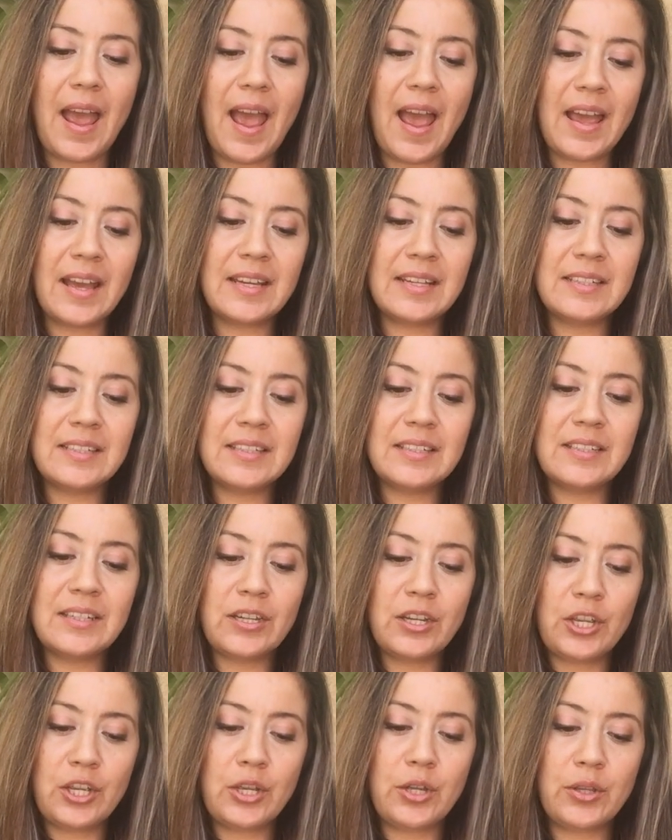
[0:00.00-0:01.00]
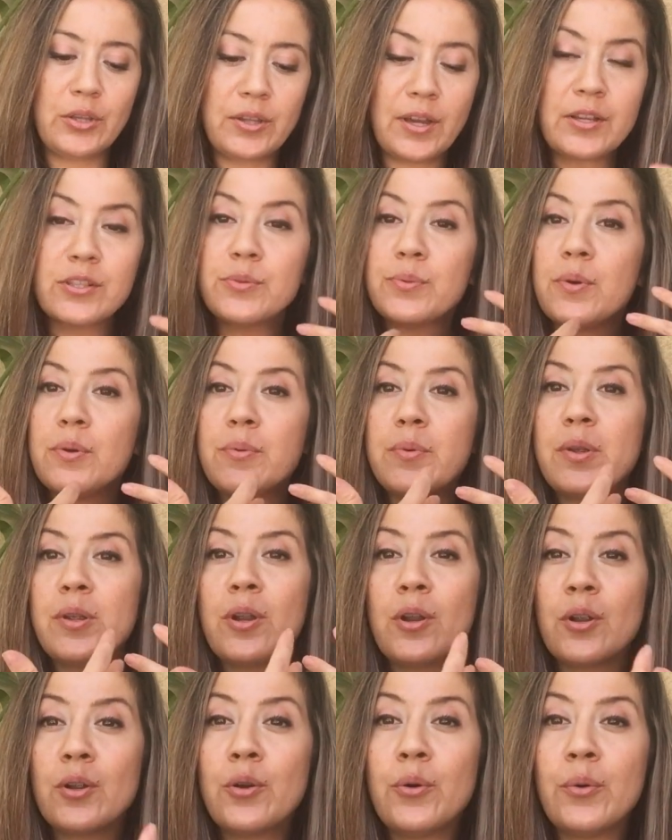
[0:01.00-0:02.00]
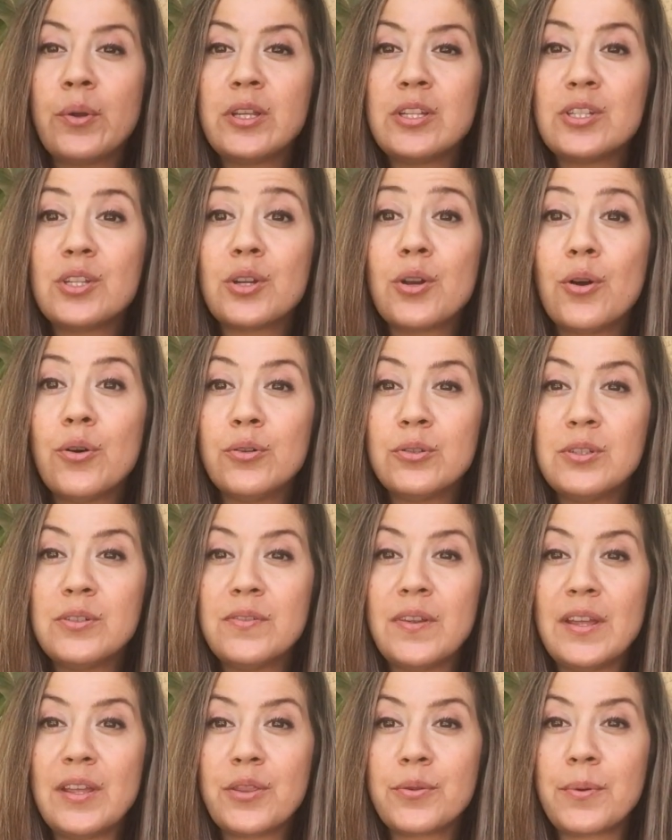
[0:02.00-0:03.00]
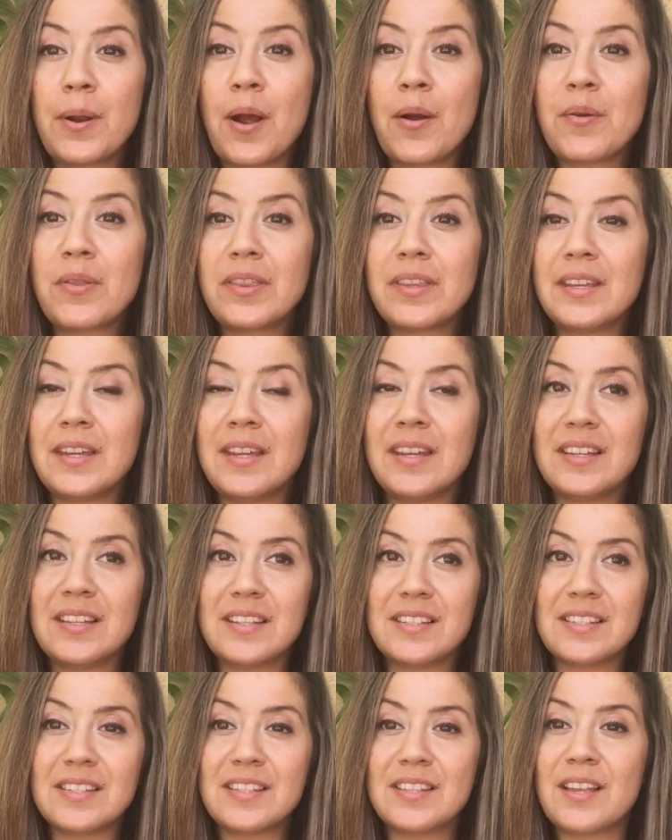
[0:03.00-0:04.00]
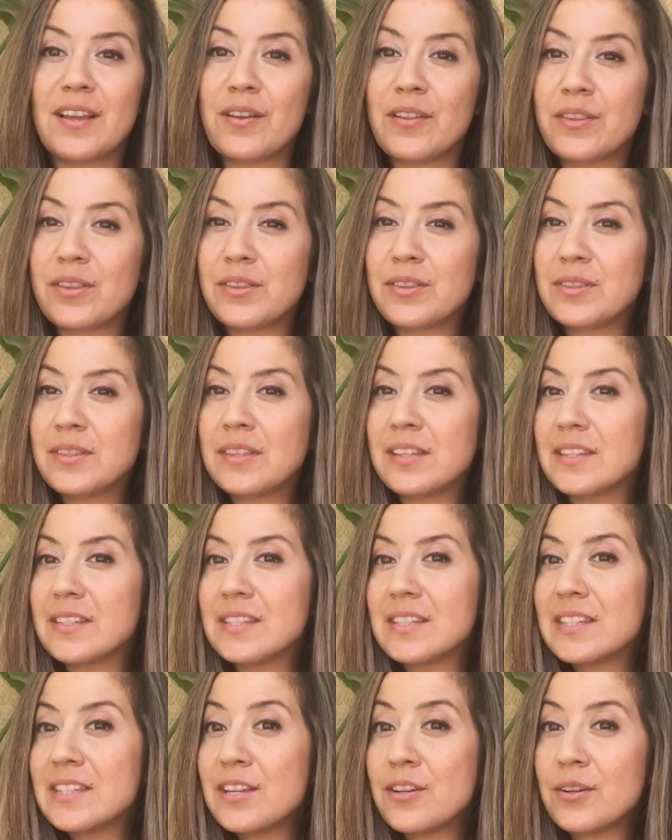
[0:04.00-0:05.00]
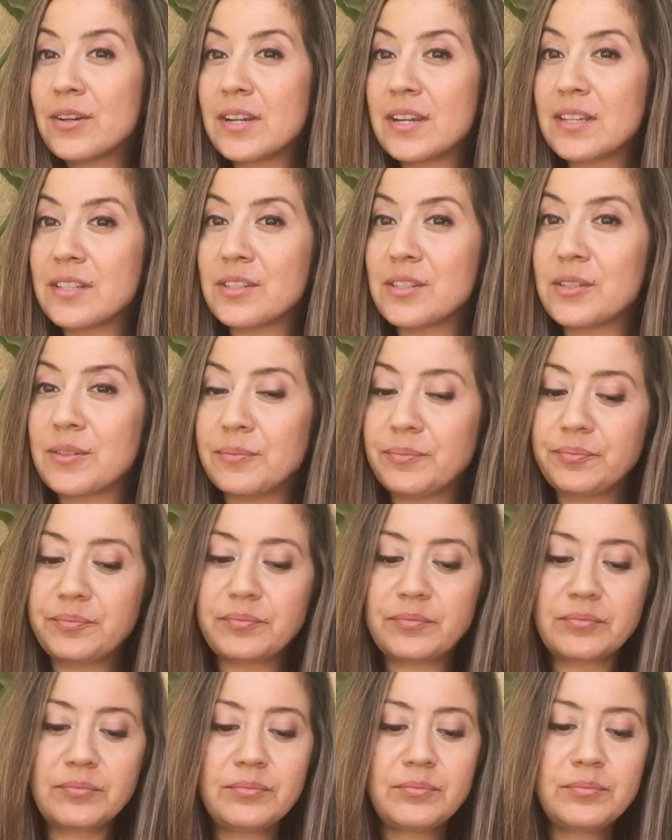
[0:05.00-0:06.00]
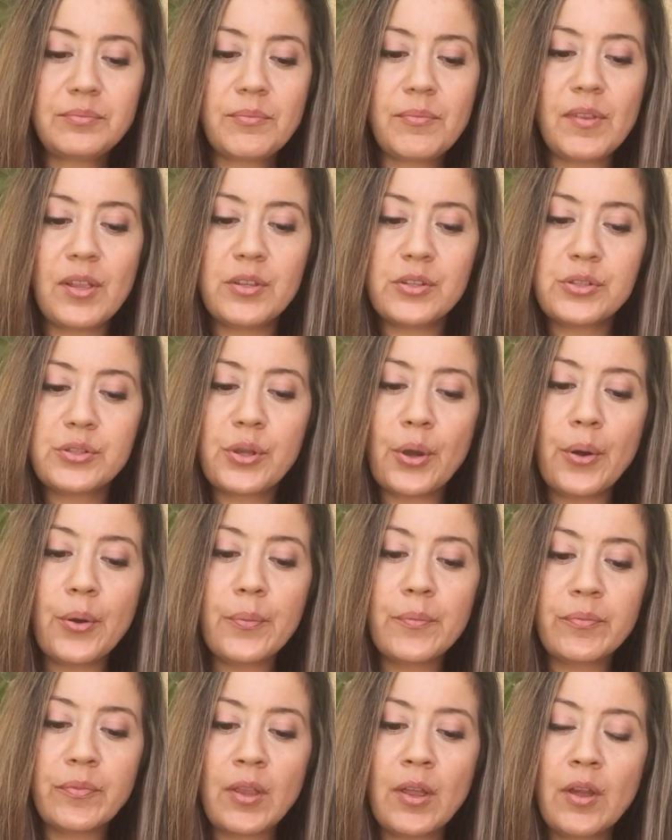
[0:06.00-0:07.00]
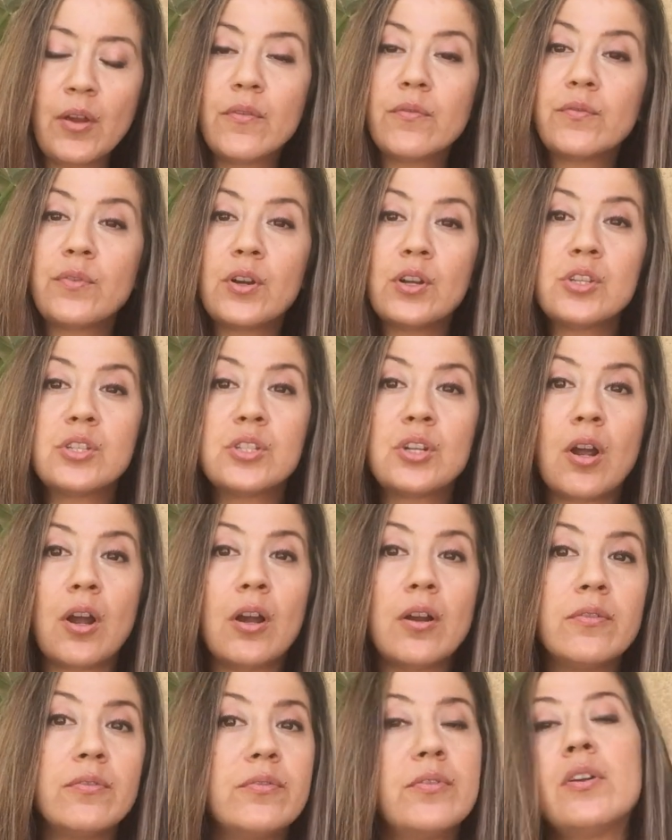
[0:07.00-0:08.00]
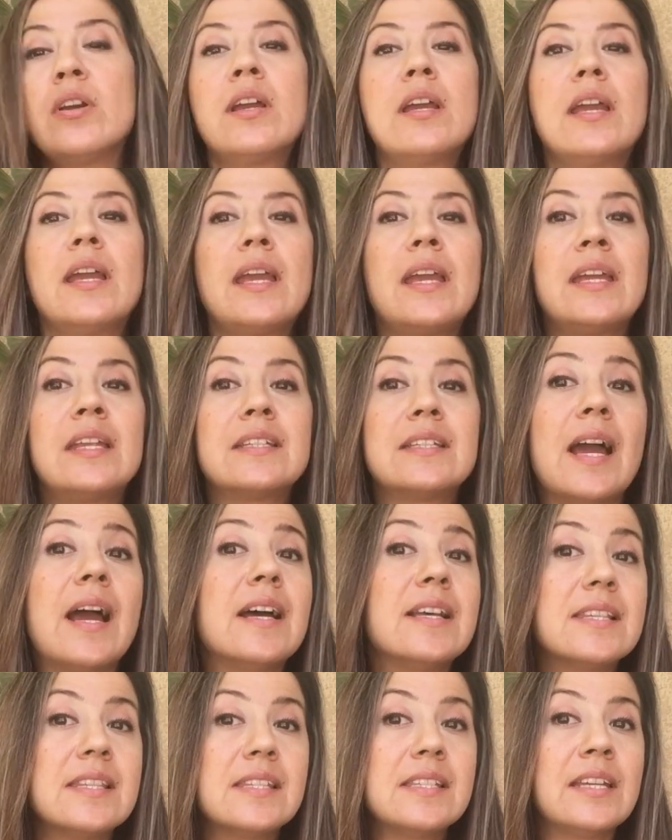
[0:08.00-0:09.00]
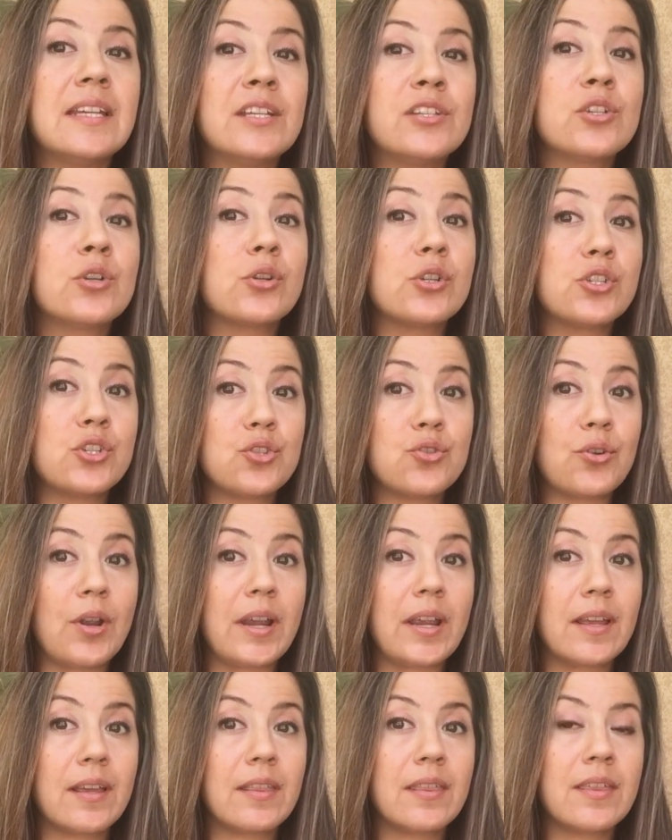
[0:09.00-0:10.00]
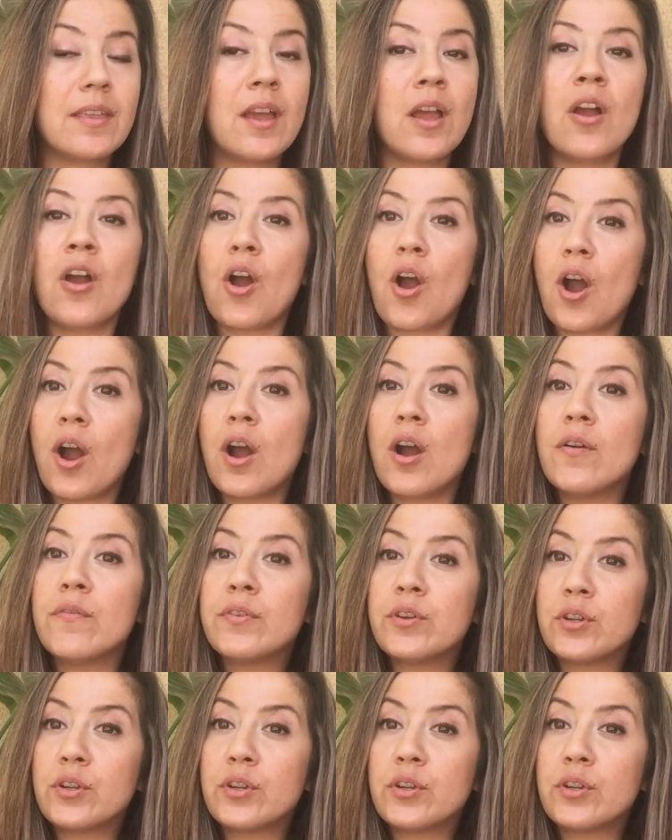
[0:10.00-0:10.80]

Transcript: And that's what we're going to cultivate throughout this series. So first off, in testing your strength of